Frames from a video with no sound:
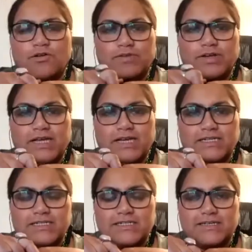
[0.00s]
overnight,
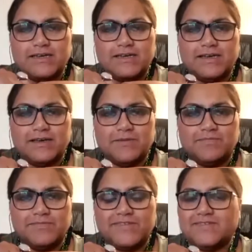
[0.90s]

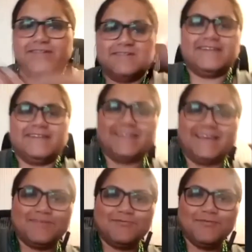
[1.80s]
suddenly
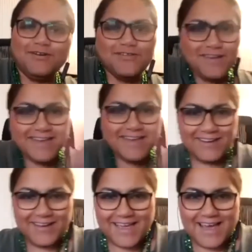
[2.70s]
like, oh,
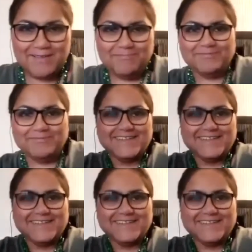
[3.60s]
here I am.